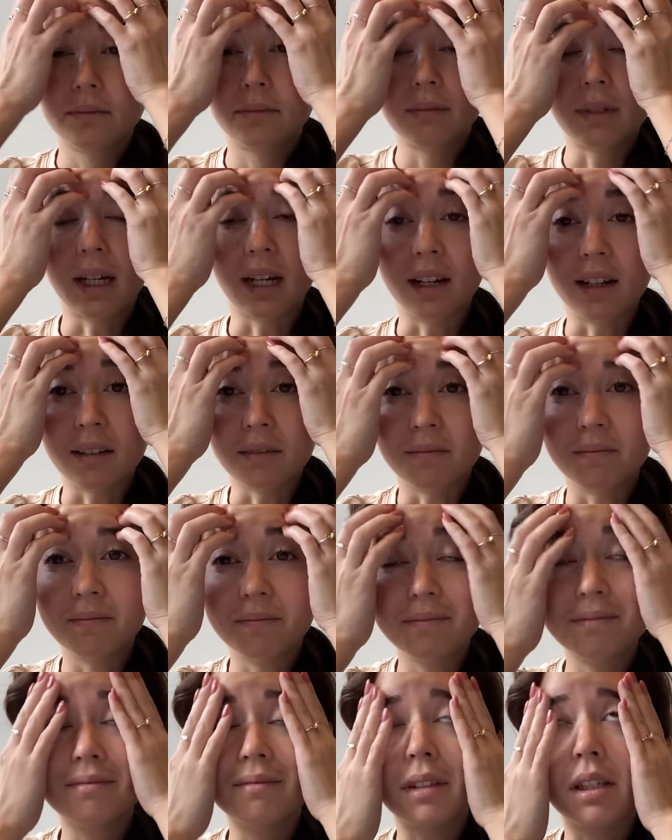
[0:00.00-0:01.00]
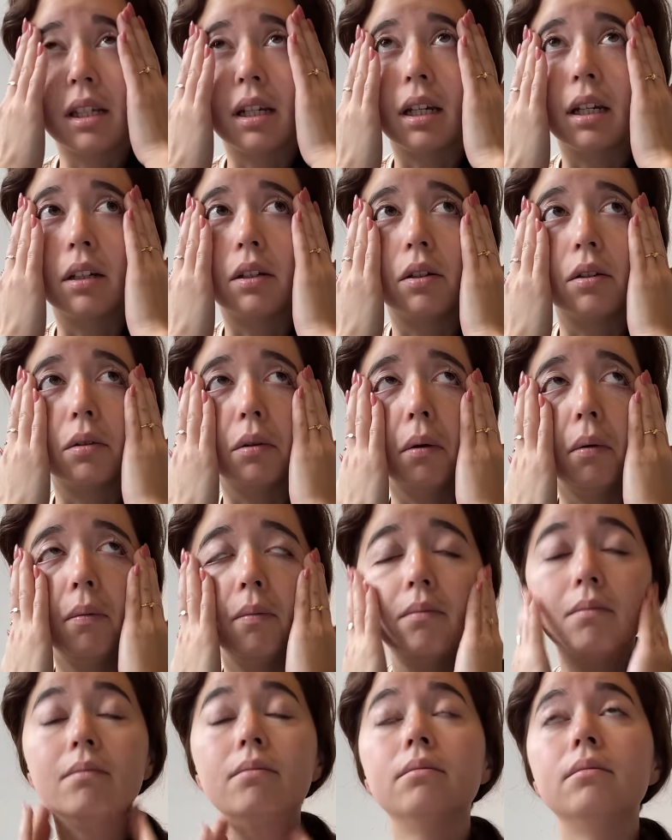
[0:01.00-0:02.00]
Hi, it's day two.
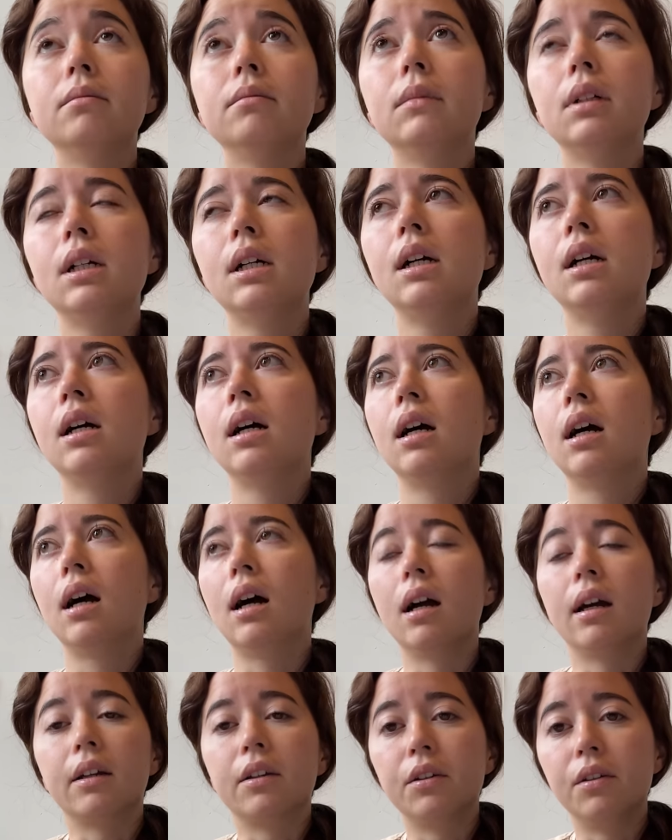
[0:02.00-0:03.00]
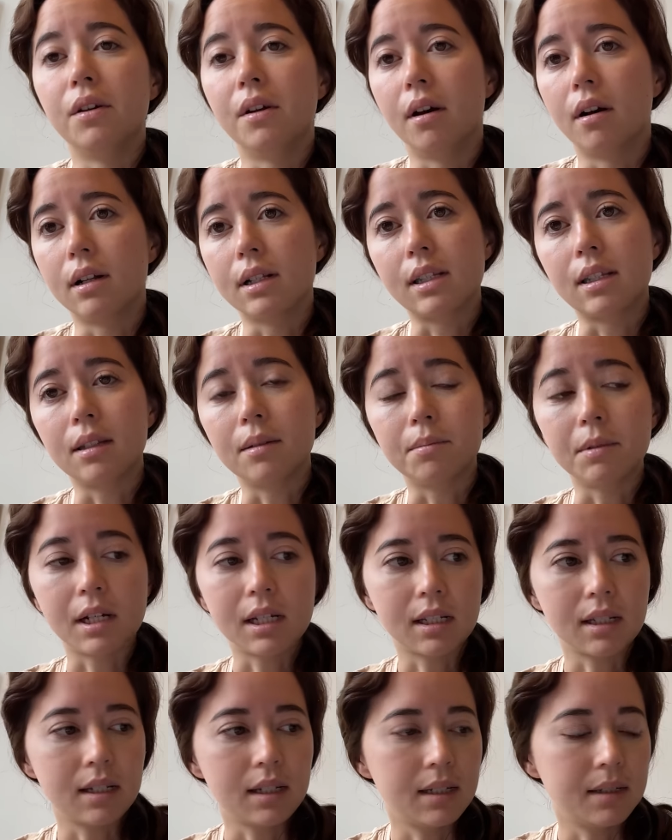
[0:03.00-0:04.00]
I could not sleep
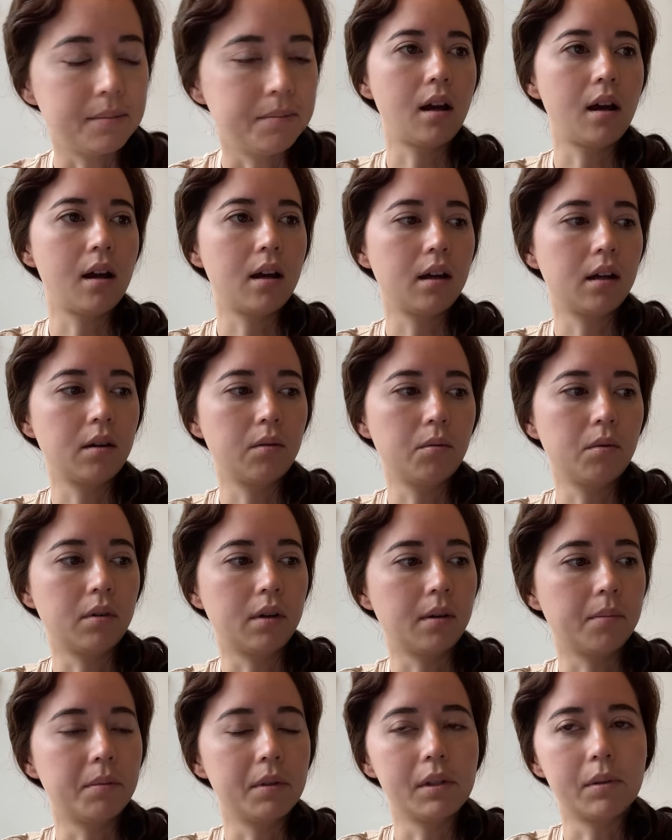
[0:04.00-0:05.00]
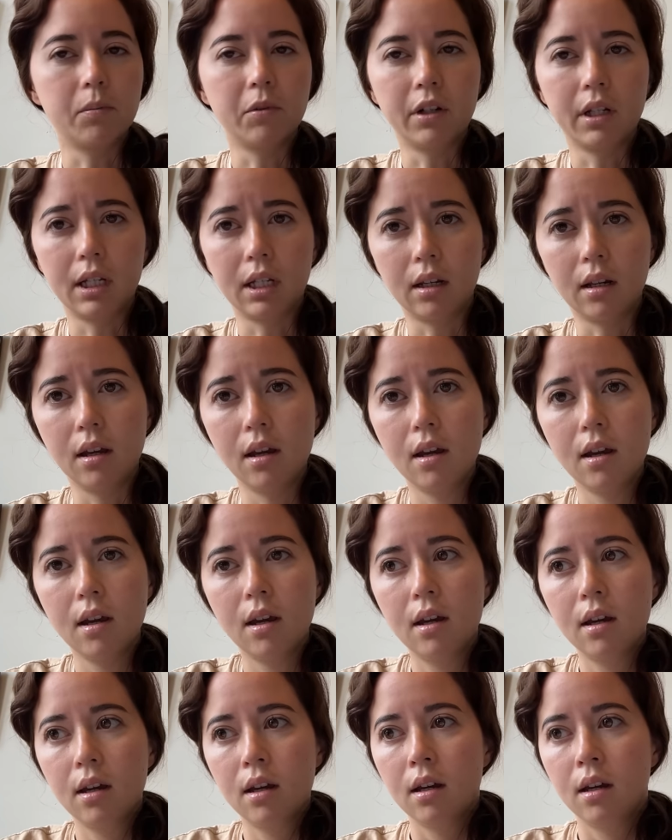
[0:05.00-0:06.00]
last night. I woke up this morning
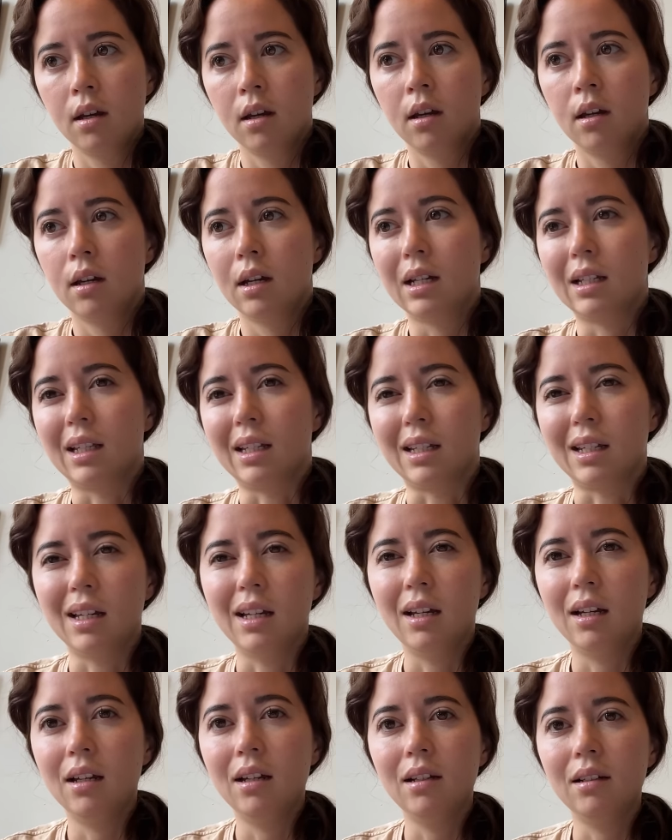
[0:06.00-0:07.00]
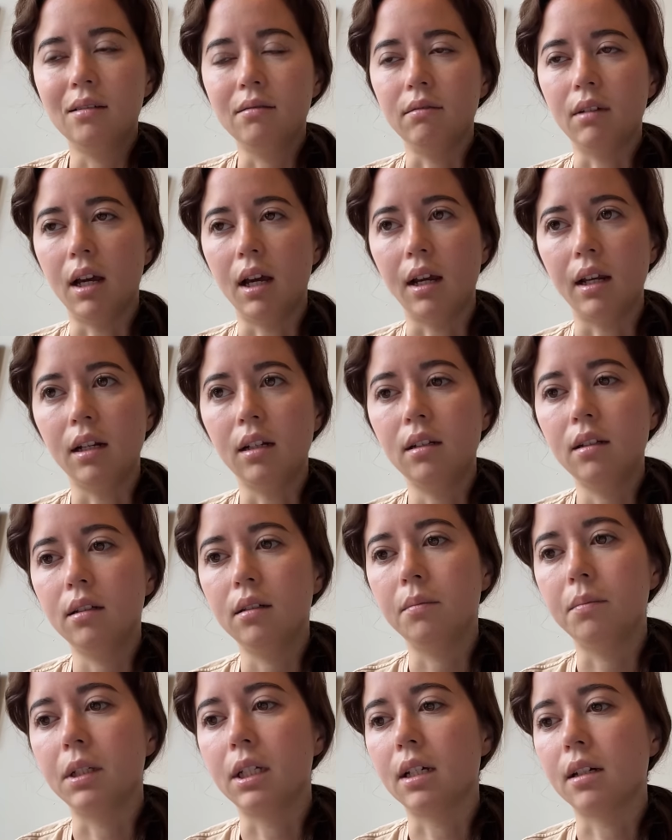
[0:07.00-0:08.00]
at like
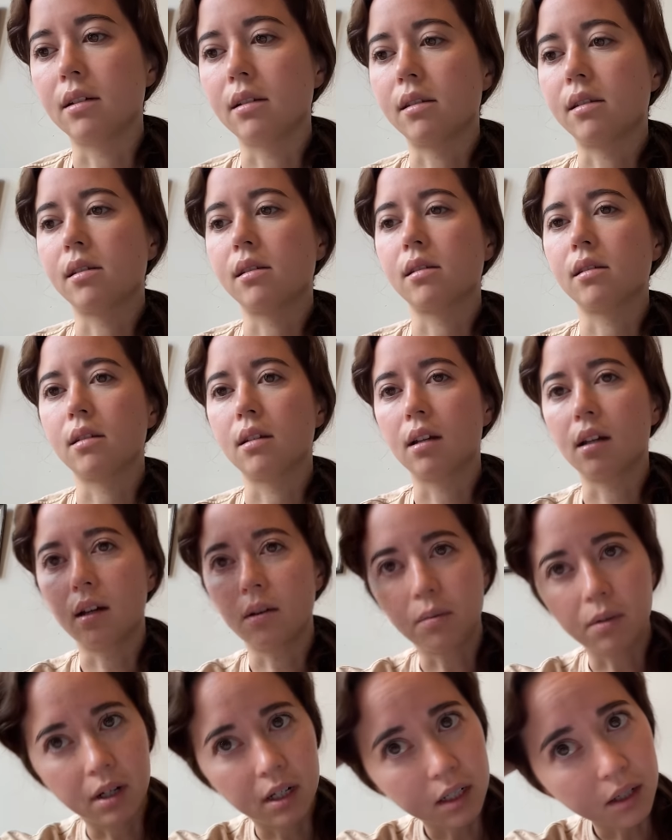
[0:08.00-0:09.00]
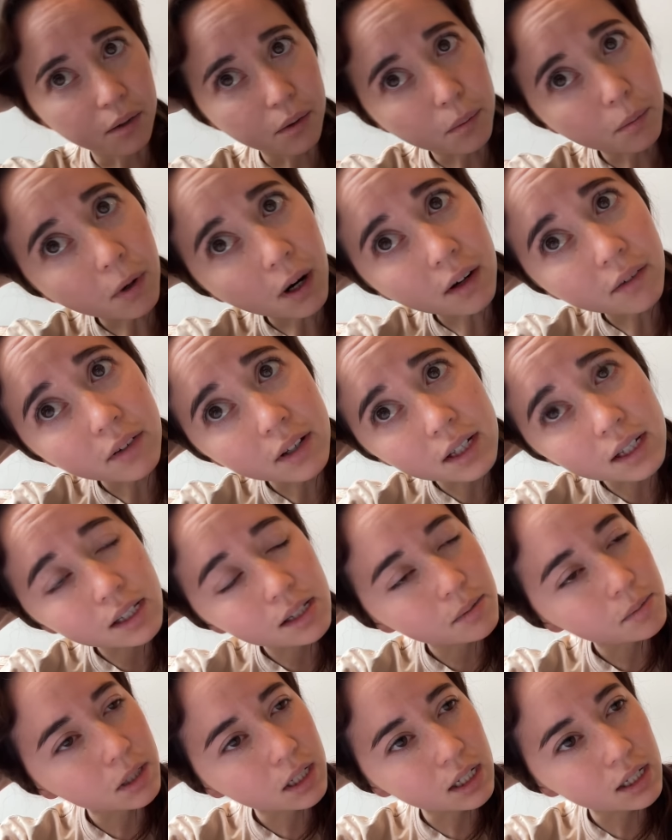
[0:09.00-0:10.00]
nine because I wanted to go to
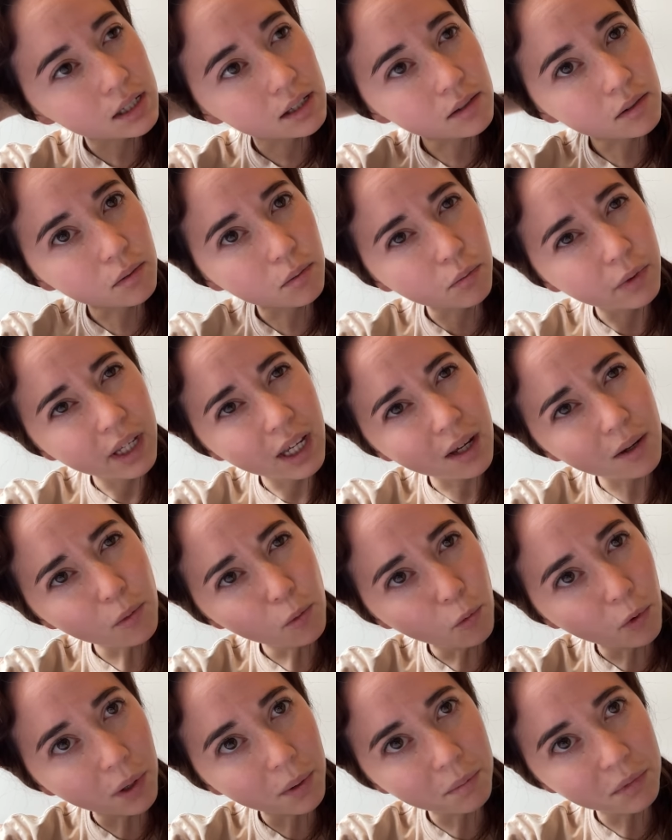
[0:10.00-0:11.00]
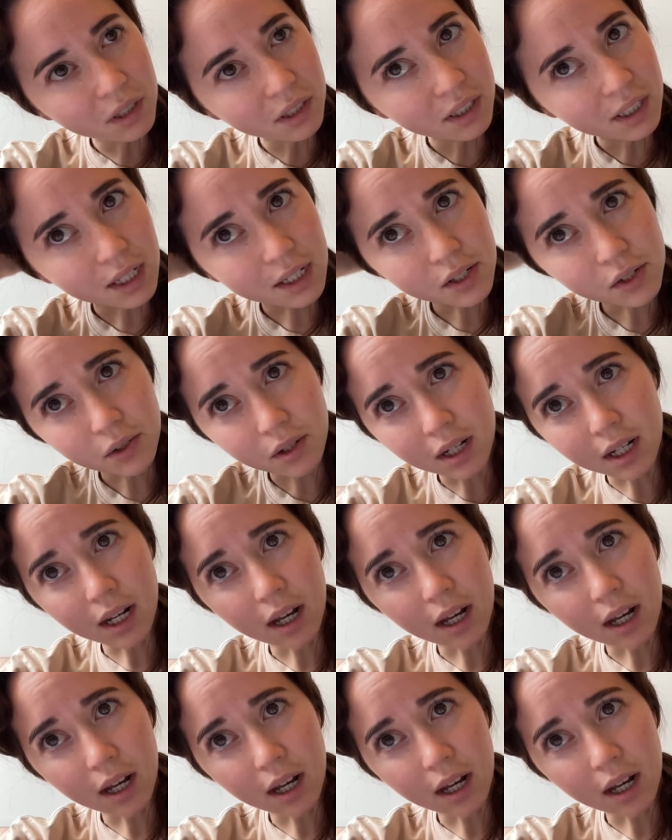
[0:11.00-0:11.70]
breakfast because we ate one meal yesterday.